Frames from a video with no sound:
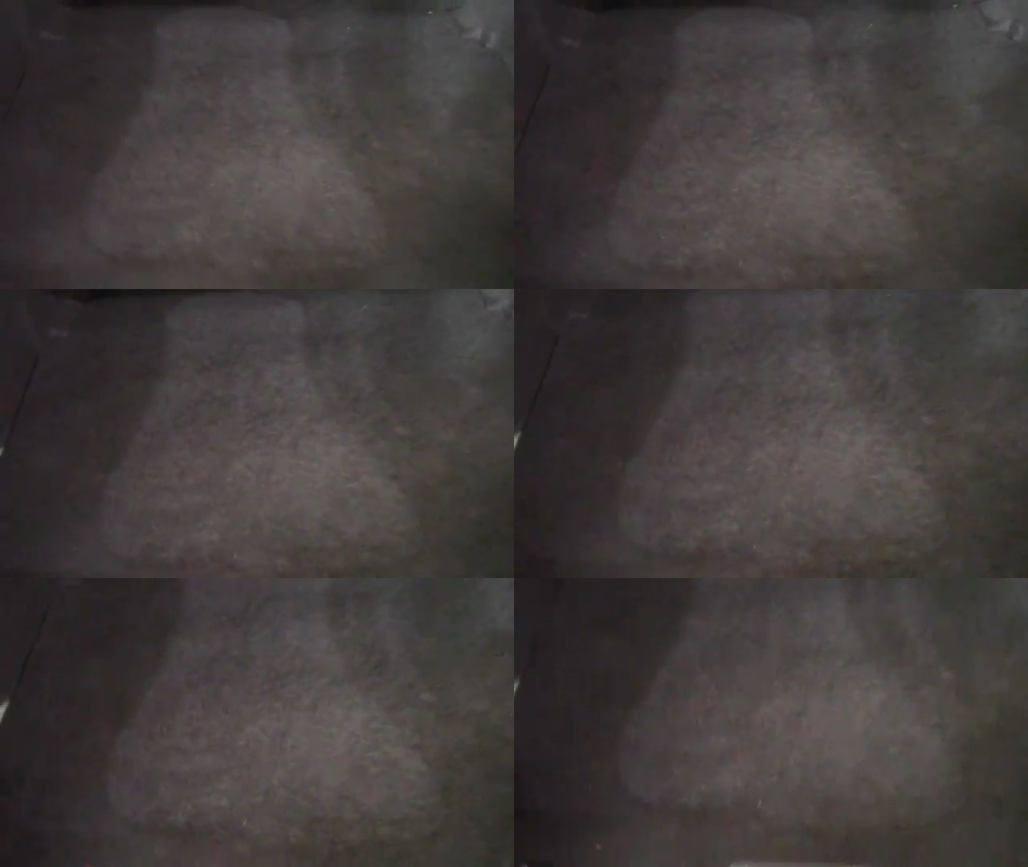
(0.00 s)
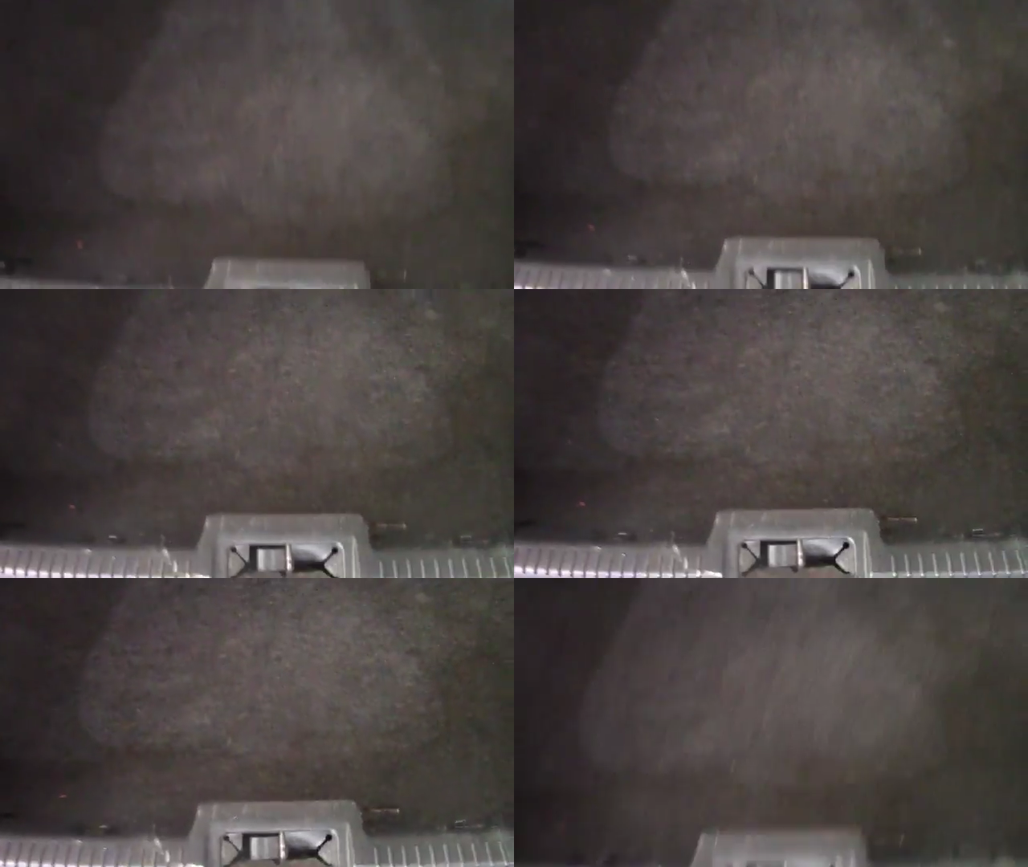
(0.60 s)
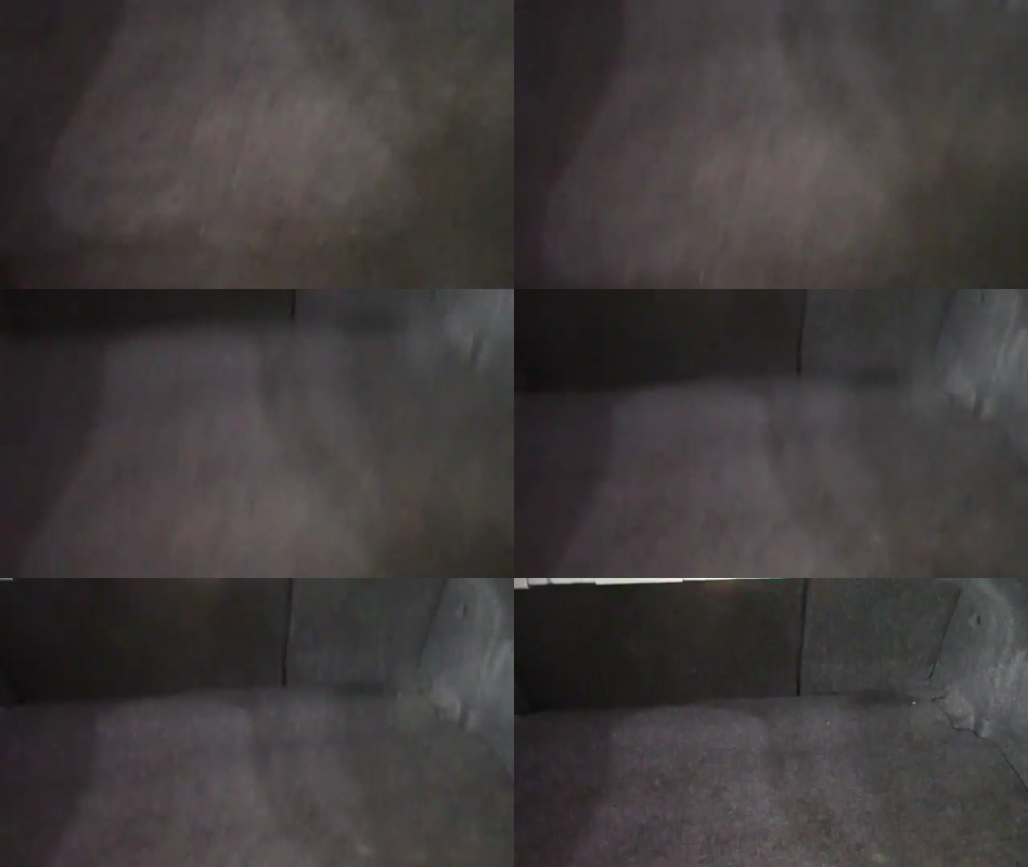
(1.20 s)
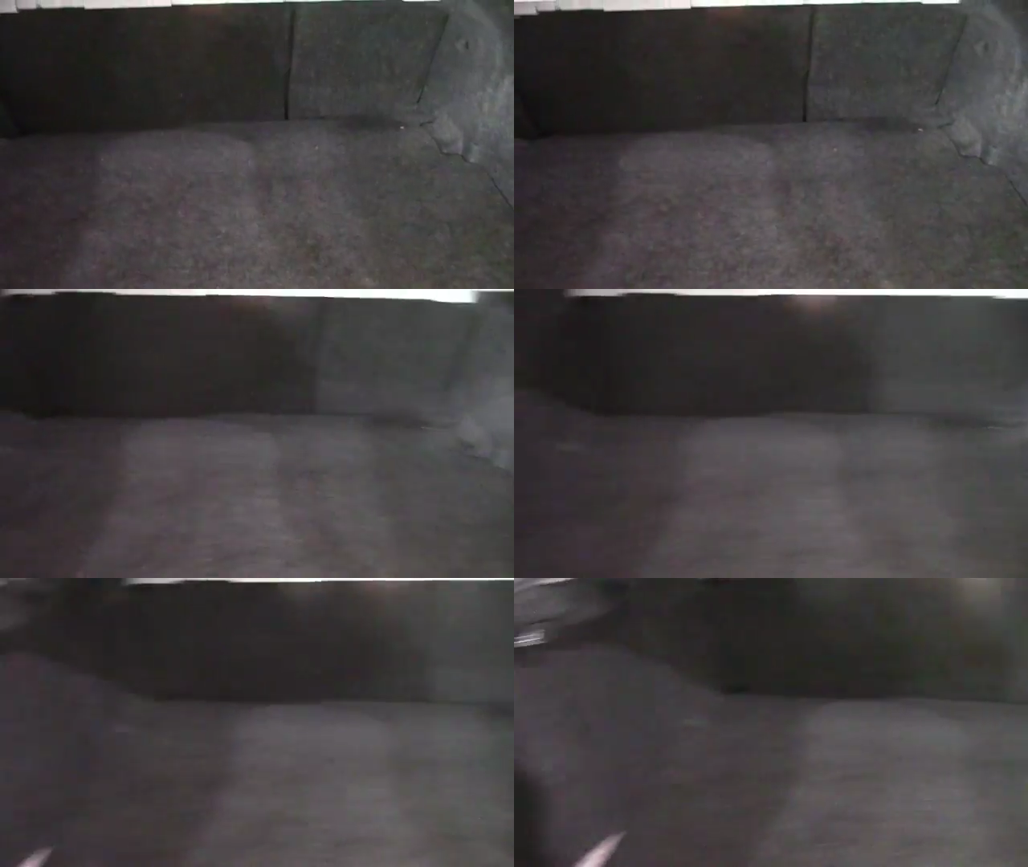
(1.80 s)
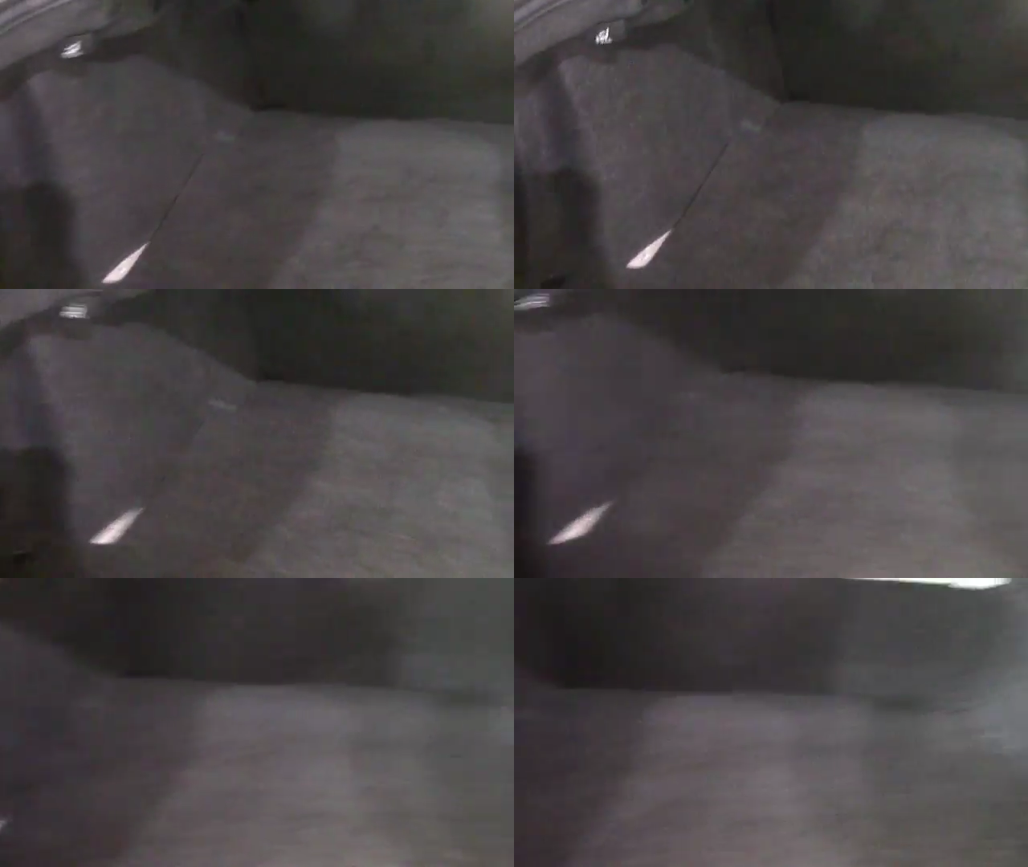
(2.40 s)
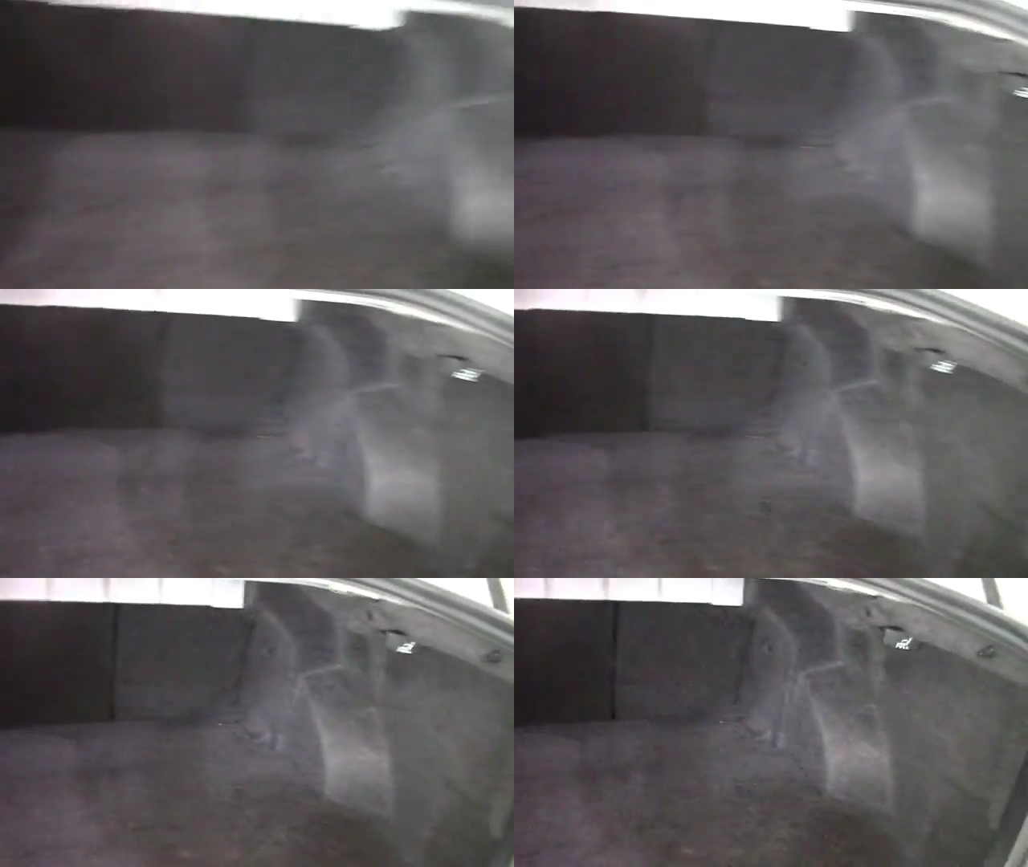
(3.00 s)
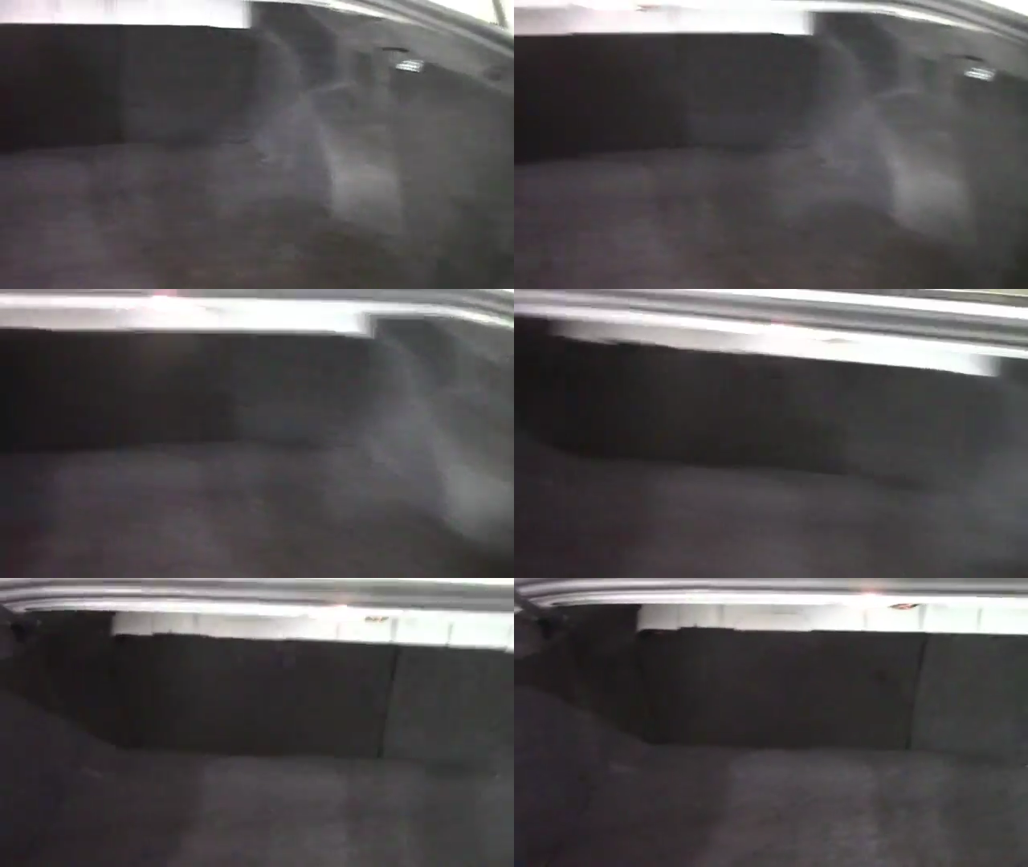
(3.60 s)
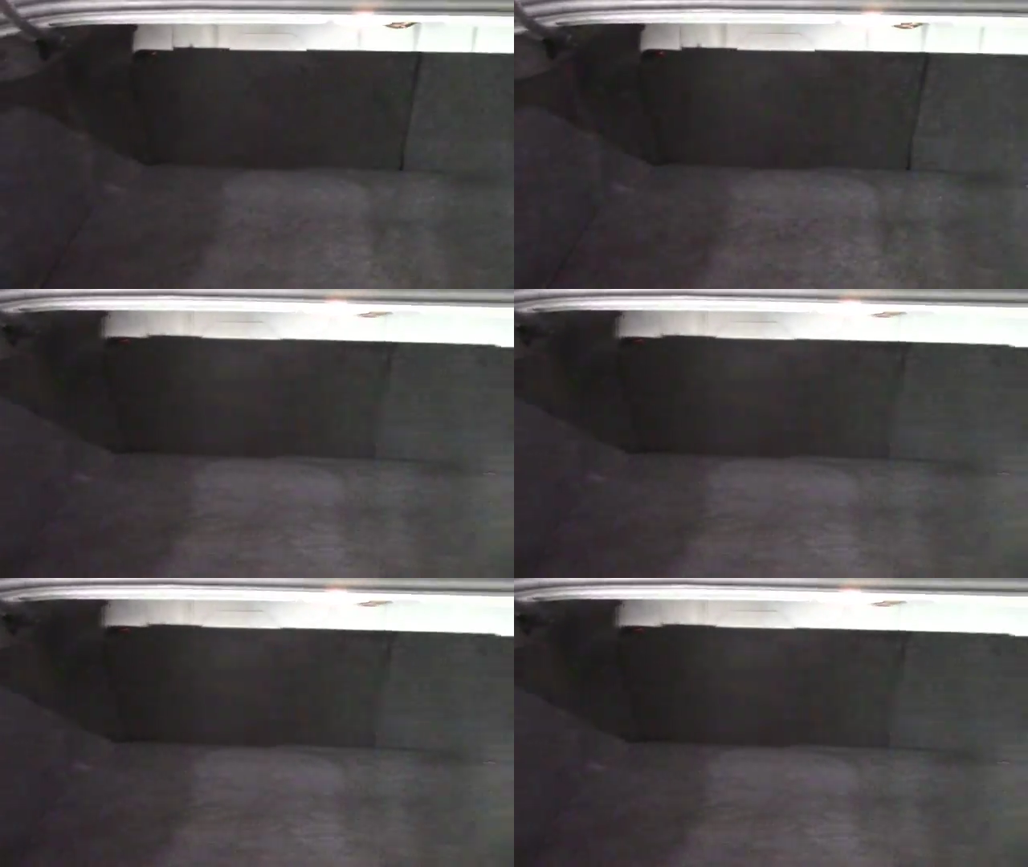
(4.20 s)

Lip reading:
Nobody's mouth can be seen.